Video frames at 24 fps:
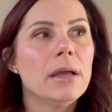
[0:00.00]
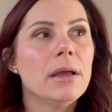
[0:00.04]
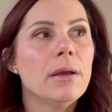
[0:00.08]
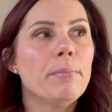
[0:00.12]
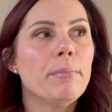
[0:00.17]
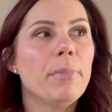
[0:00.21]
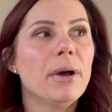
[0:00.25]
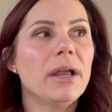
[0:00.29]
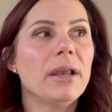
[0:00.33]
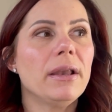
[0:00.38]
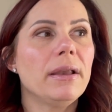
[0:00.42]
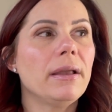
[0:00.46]

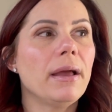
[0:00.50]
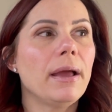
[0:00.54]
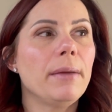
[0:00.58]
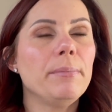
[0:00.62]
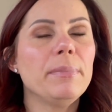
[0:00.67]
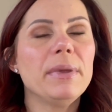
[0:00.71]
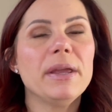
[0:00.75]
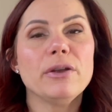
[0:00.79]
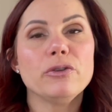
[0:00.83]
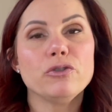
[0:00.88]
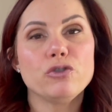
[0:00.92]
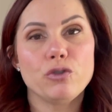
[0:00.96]
But I'm
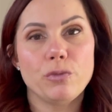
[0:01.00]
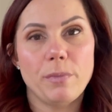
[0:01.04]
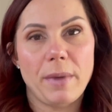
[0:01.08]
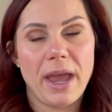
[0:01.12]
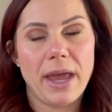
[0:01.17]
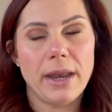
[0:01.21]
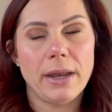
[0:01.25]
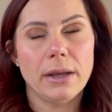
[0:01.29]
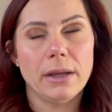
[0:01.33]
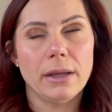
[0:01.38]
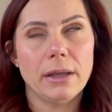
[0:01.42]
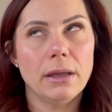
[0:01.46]
being
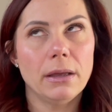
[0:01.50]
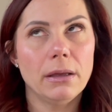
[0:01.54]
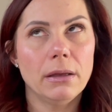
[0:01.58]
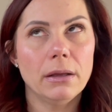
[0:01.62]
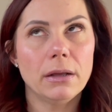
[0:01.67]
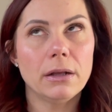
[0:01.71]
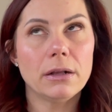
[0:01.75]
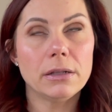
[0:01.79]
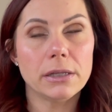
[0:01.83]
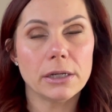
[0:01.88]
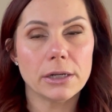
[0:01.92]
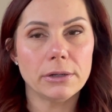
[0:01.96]
dramatic,
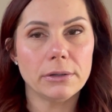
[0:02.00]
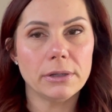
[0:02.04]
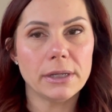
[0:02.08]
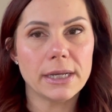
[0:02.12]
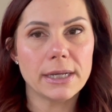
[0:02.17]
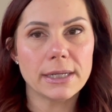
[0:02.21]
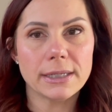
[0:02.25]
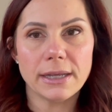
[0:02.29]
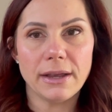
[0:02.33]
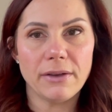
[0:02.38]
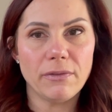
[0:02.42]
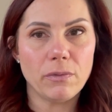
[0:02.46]
clearly,
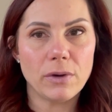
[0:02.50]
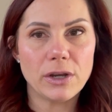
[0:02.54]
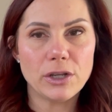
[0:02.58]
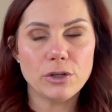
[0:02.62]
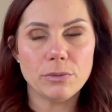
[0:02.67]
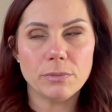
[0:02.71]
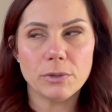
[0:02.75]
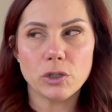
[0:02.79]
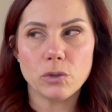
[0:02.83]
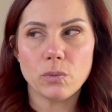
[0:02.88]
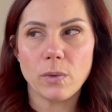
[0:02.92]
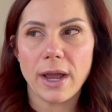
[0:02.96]
because I have way too
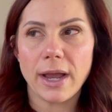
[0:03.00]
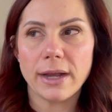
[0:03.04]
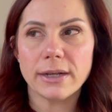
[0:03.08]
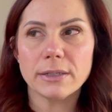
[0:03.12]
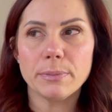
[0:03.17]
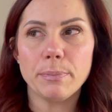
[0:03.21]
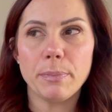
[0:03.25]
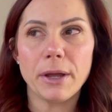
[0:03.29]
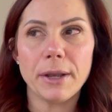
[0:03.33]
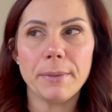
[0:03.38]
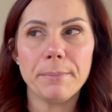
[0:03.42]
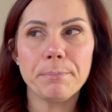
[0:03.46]
much wax.
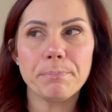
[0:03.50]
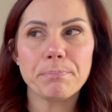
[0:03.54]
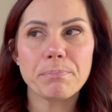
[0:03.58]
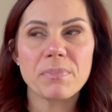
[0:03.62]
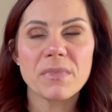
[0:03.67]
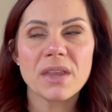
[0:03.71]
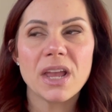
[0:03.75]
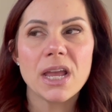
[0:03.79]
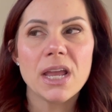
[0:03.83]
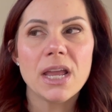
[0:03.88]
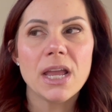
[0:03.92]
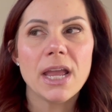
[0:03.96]
But
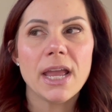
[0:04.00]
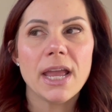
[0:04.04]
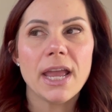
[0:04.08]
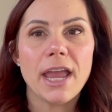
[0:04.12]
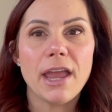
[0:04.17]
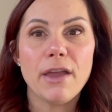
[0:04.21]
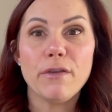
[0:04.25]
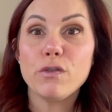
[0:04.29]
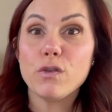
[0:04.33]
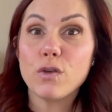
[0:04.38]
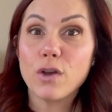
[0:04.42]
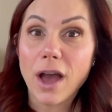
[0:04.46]

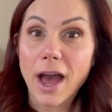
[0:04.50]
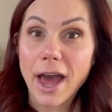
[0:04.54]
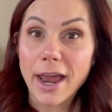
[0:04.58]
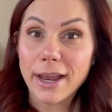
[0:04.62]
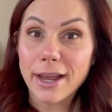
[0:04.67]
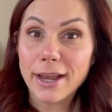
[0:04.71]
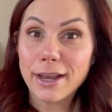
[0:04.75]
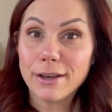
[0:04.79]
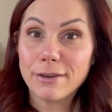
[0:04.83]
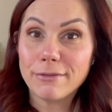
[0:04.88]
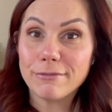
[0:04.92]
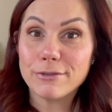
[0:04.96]
if you got
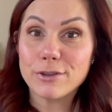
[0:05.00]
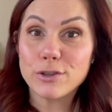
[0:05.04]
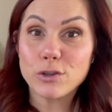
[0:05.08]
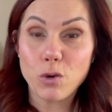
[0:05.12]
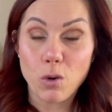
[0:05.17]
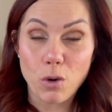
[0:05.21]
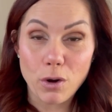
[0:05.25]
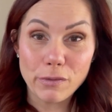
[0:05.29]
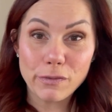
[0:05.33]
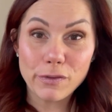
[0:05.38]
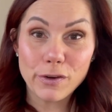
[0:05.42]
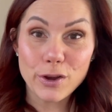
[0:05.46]
it,
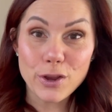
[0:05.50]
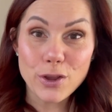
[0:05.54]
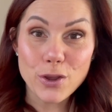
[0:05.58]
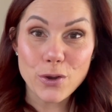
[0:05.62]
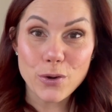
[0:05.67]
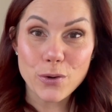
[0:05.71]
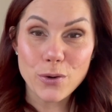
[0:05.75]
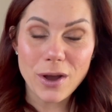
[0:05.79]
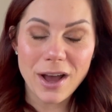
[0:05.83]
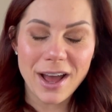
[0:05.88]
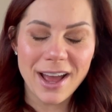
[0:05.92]
score for you.